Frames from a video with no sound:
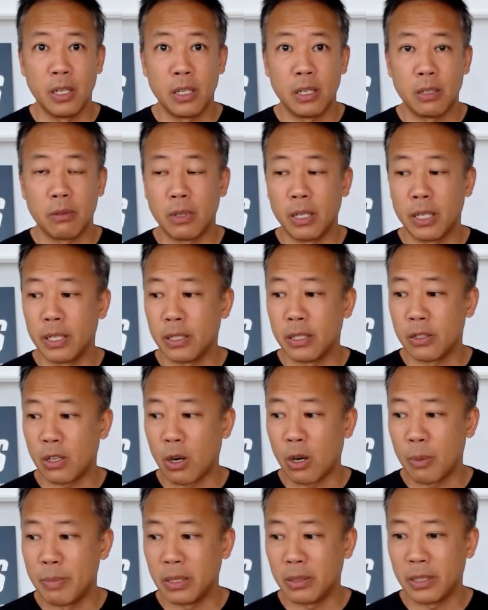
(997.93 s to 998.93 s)
right? Our
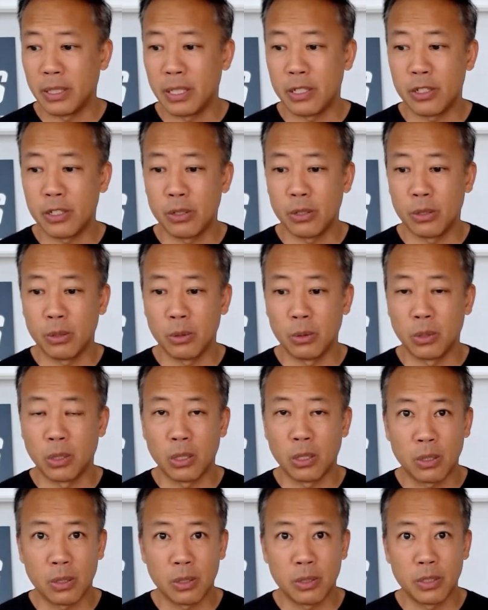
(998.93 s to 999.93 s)
ability to
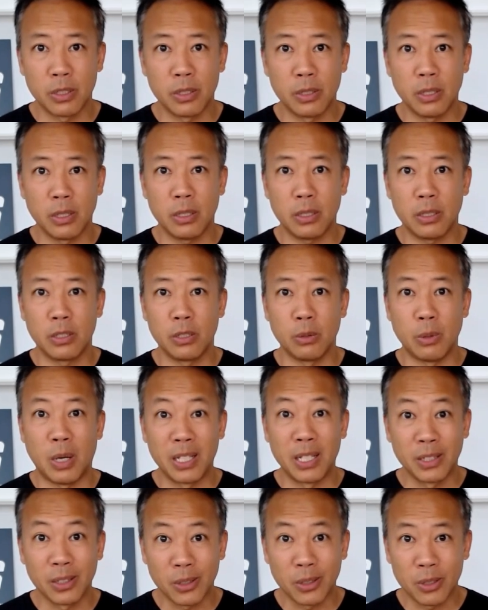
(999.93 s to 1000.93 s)
learn, to
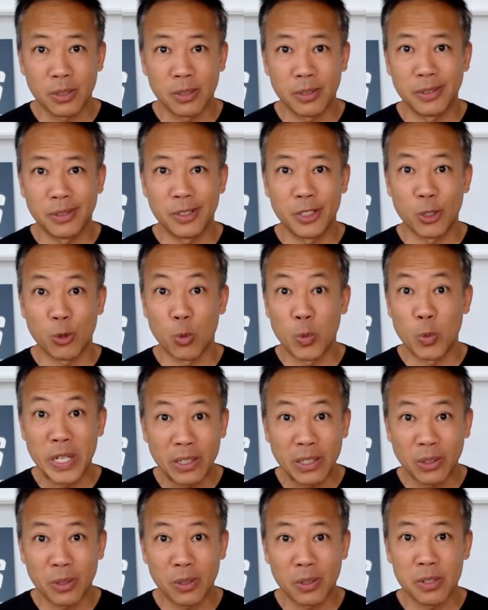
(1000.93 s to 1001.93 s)
unlearn, to
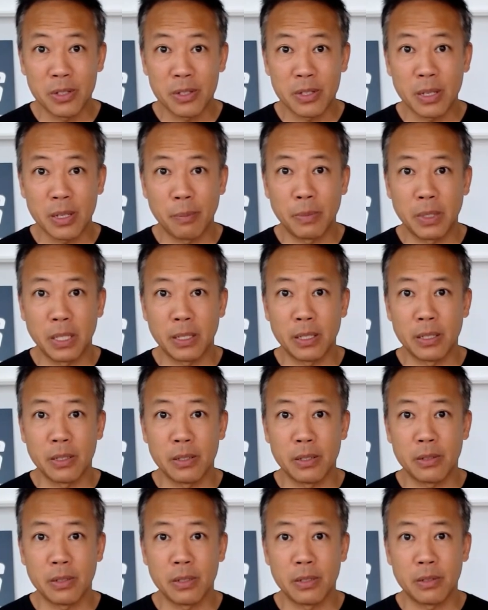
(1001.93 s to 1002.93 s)
relearn something
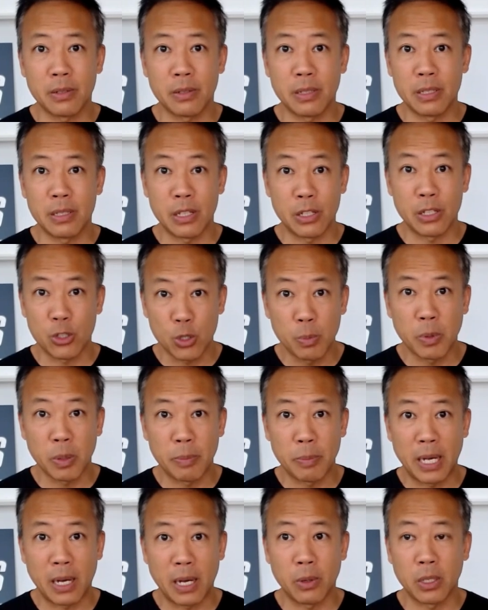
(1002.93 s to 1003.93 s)
is is is a
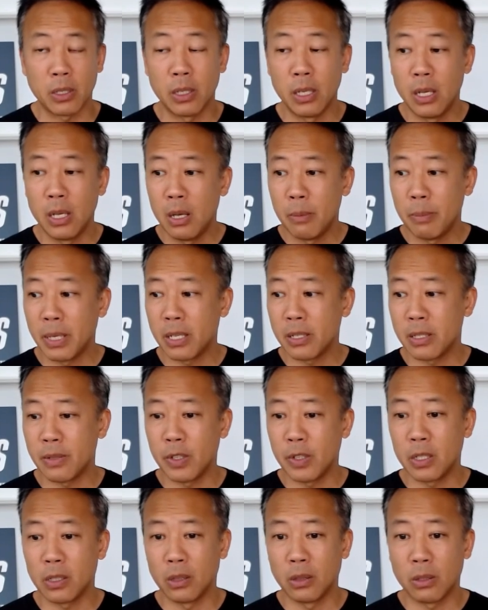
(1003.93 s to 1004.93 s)
superpower. Because if
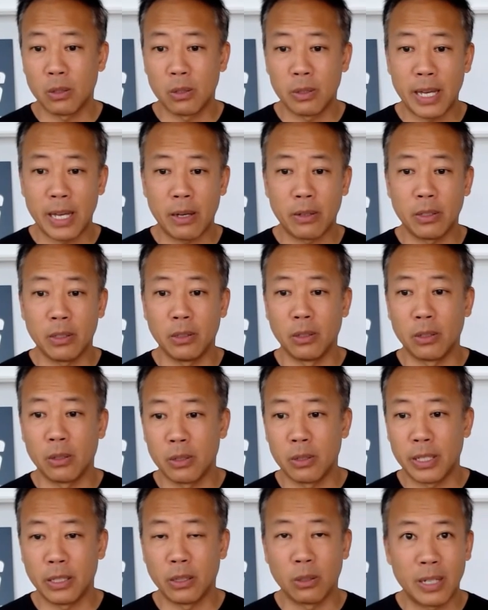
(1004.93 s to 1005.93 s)
you can learn how to
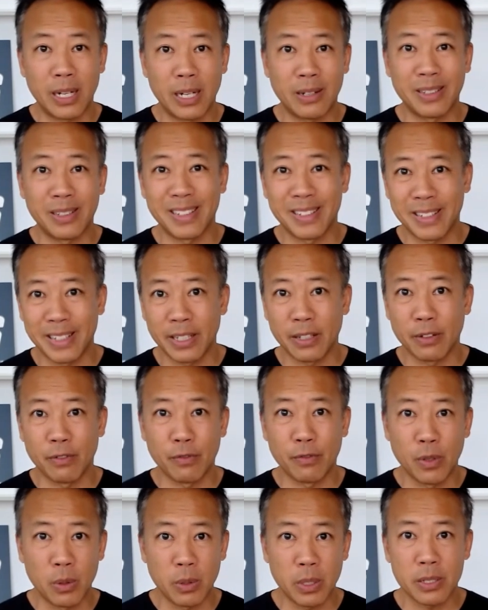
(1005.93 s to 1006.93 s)
learn and learn how to think and
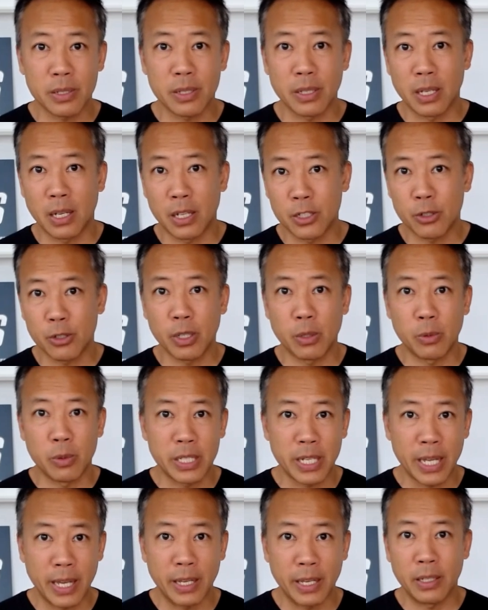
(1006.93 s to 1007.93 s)
focus and concentrate,
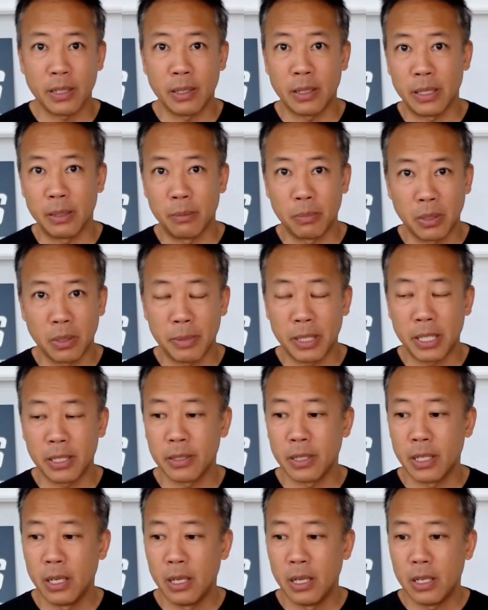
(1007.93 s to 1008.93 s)
retain, uh,
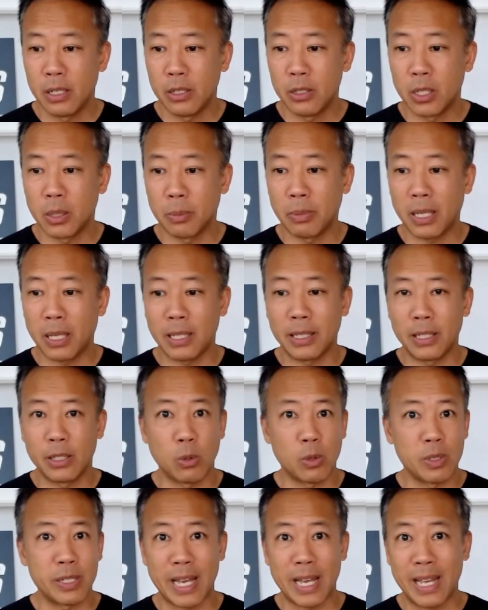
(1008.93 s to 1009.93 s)
implement, you could apply that
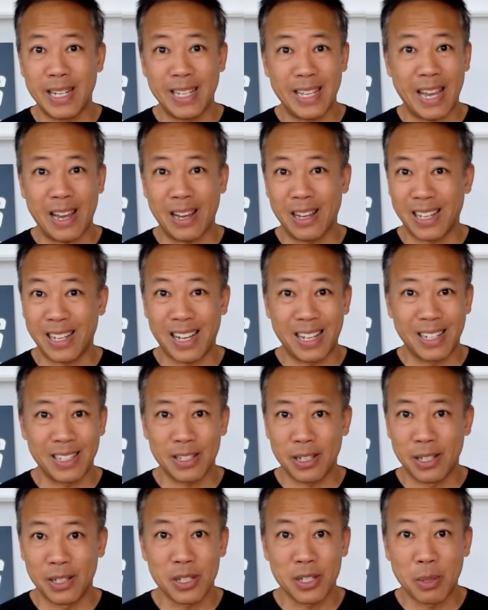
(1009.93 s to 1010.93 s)
towards any
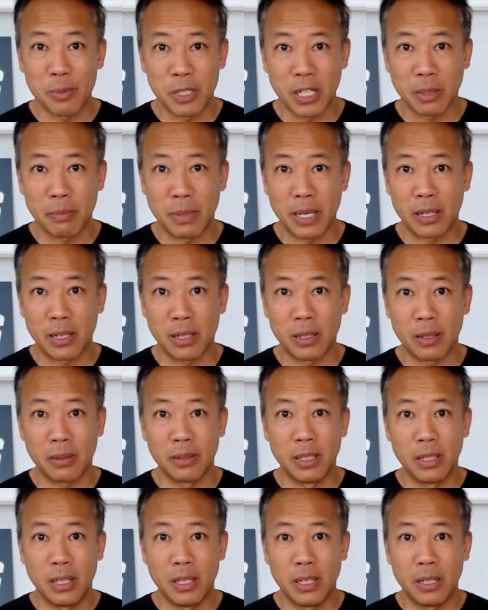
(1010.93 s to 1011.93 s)
uh, subject matter,
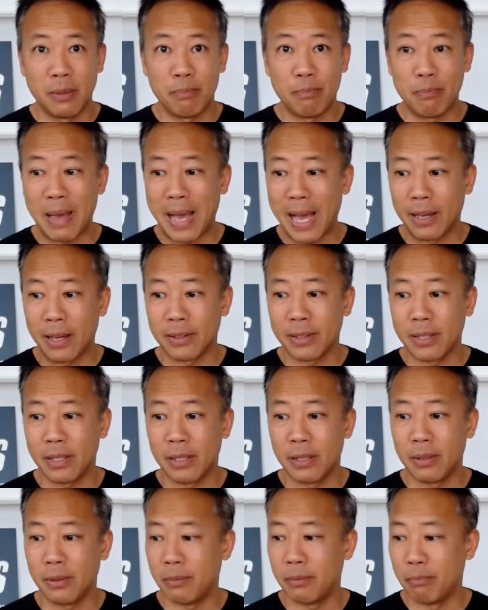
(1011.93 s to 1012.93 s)
math,
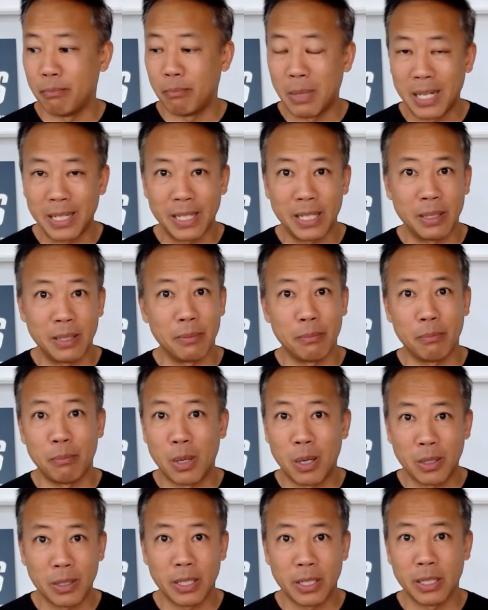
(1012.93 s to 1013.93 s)
money,
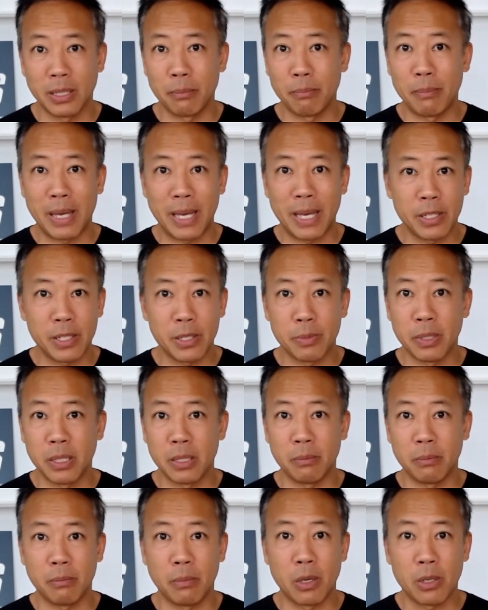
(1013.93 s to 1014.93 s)
marketing,
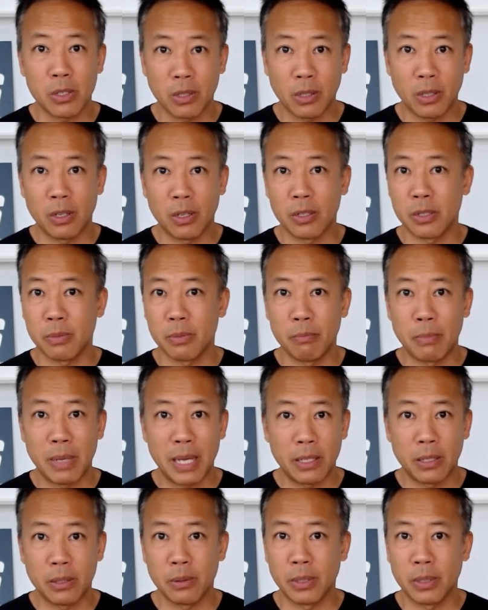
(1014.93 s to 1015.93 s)
management, martial arts,
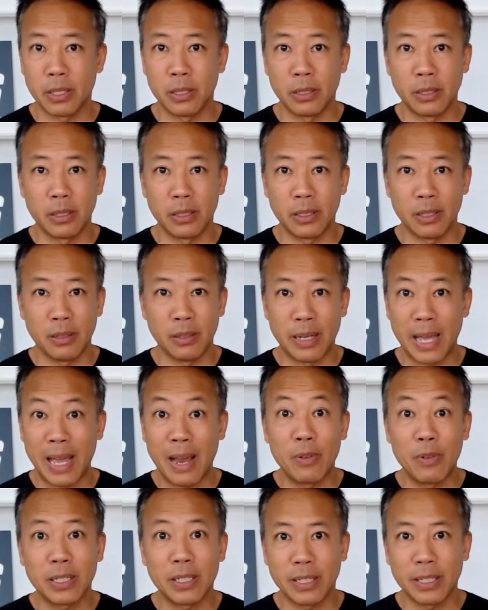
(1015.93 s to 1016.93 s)
Mandarin. You know,
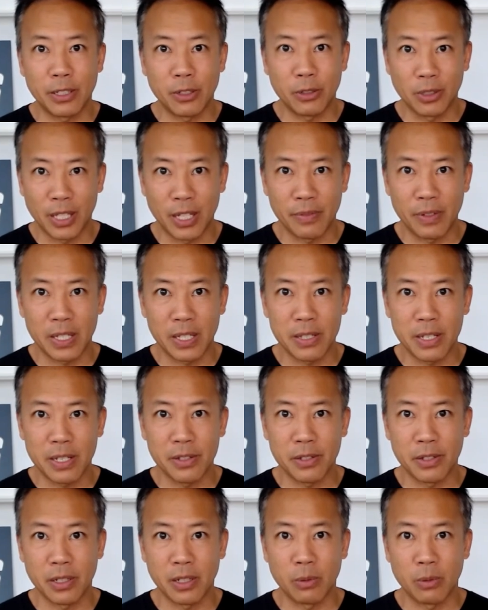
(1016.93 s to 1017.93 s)
everything in your life gets
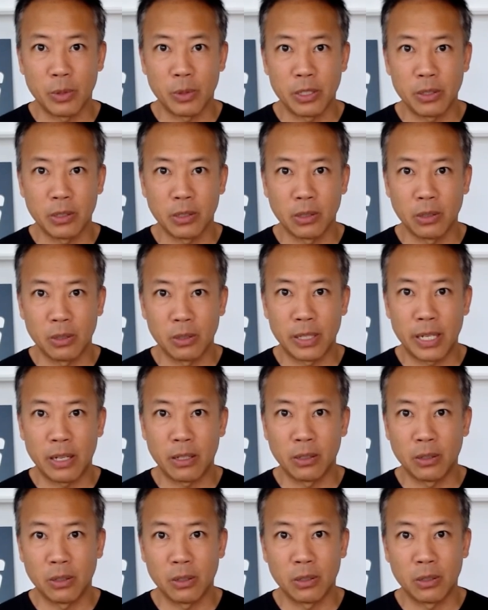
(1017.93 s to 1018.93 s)
easier when you can learn how to
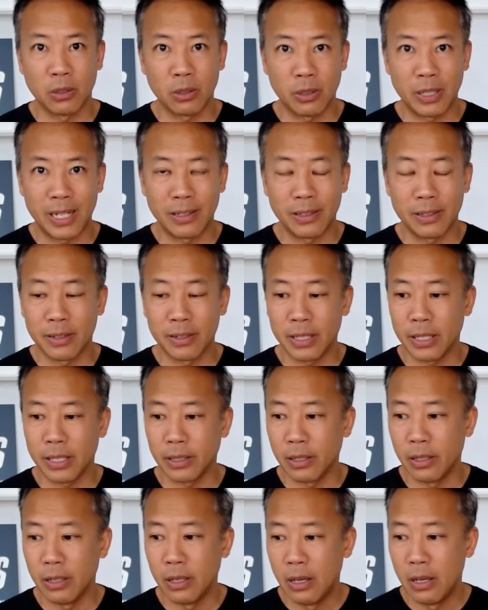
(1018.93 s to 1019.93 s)
learn, learn how to think.
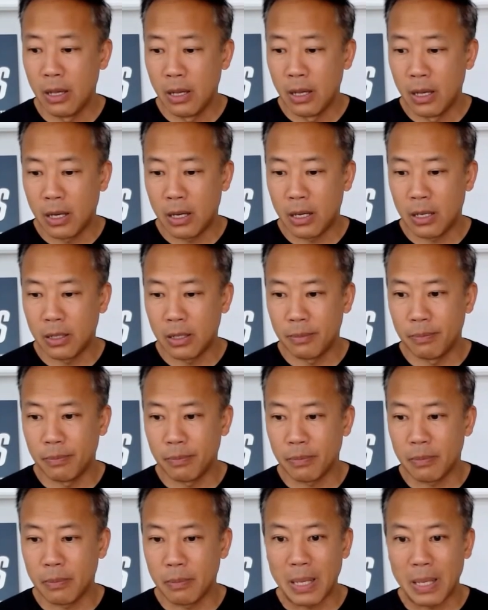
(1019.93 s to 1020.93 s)
Um,
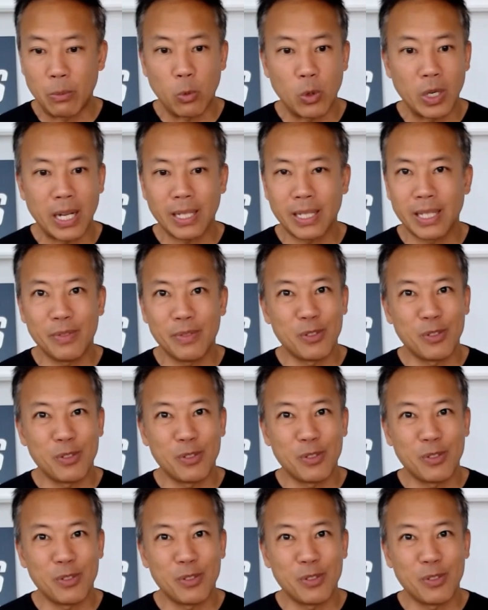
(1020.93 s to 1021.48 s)
and we're not given